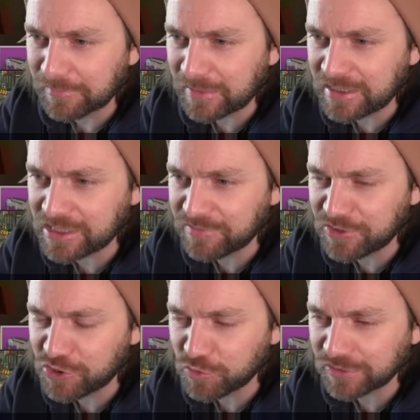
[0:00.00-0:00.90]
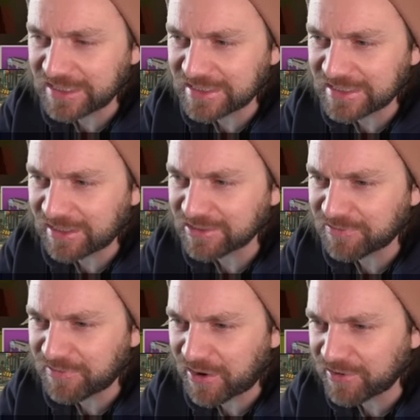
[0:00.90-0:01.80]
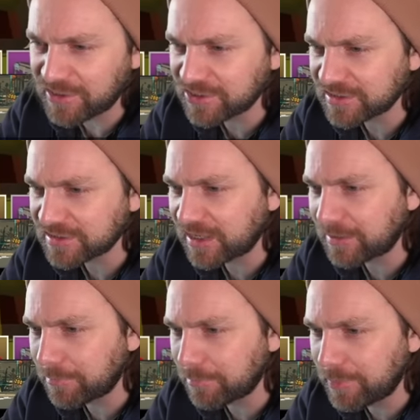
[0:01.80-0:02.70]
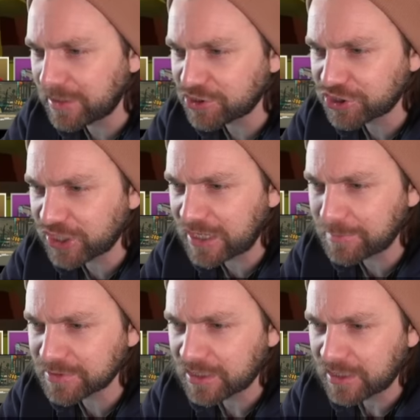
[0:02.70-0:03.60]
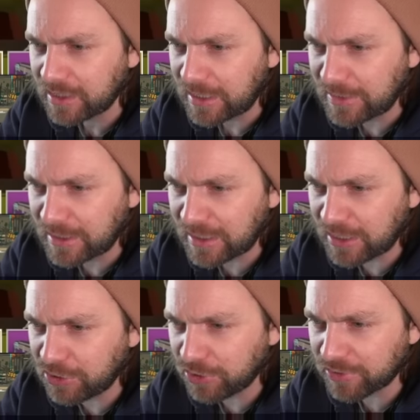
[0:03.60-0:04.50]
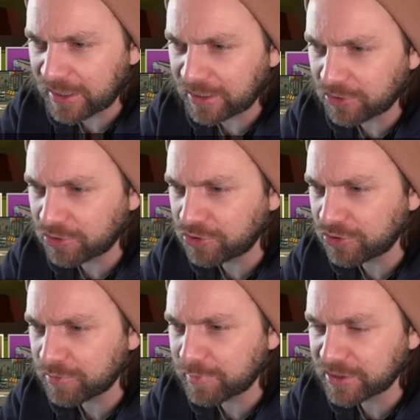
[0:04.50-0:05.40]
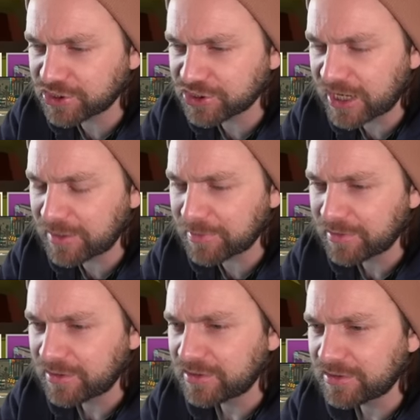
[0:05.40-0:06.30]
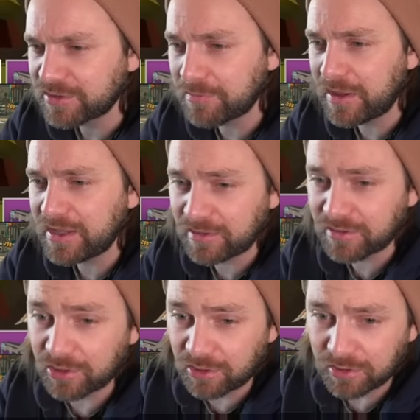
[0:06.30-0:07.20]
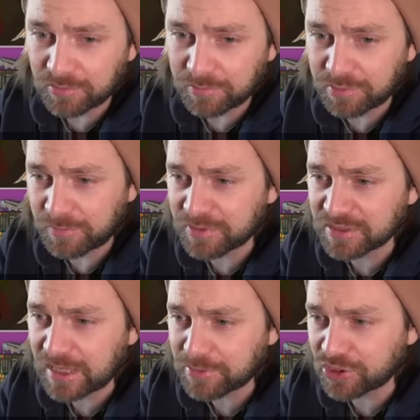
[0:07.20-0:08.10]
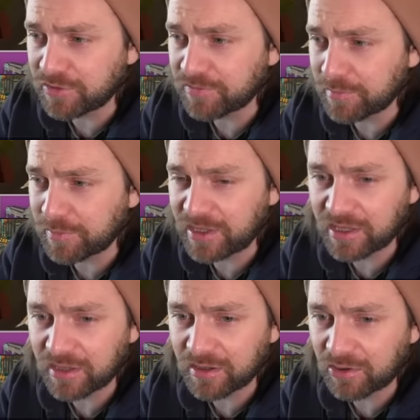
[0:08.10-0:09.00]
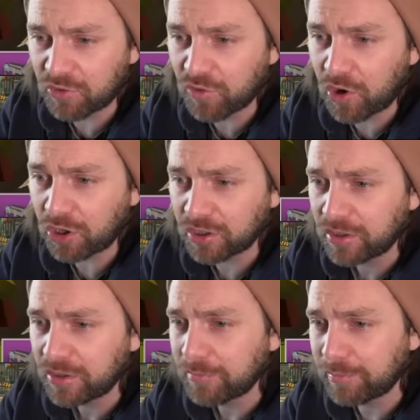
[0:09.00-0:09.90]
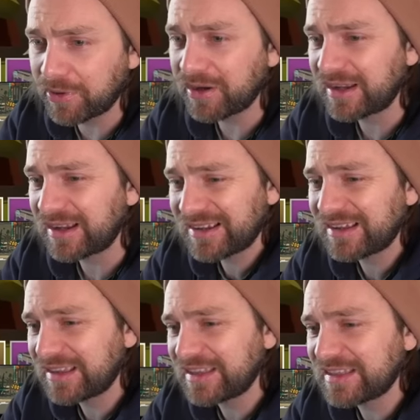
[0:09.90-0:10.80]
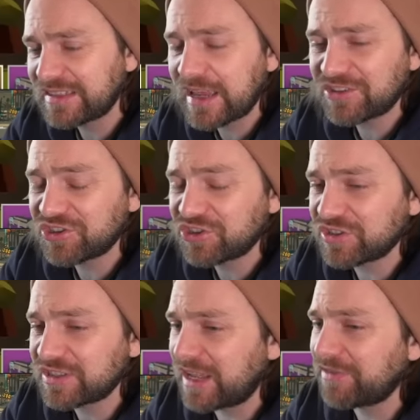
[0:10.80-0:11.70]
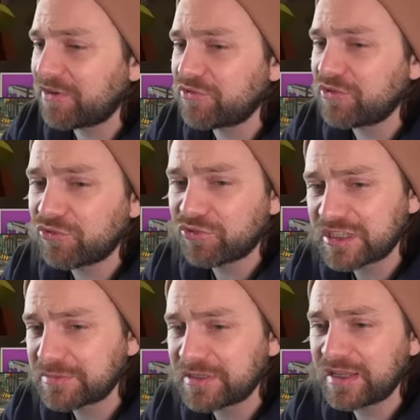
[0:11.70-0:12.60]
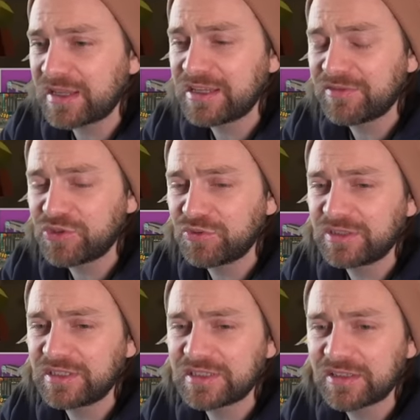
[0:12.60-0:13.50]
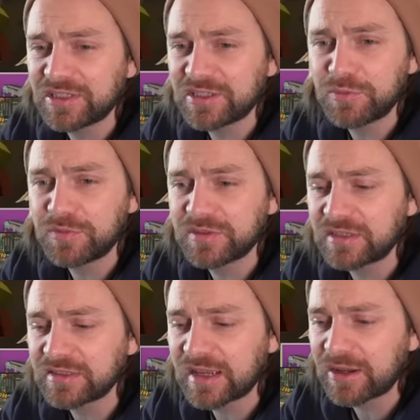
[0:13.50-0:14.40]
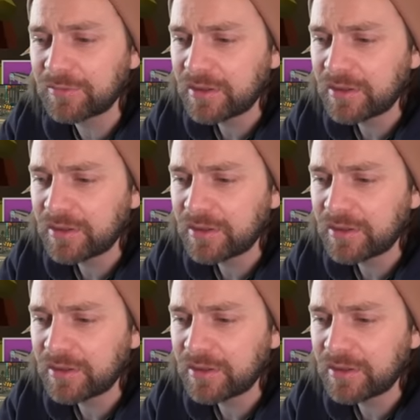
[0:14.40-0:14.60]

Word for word: individual detail. It's very just like big shapes, and then at another angle, another big shape to make the the perception of it being a, a rock. But it's, yeah, it just doesn't have that real crisp individual detail that smooths things out.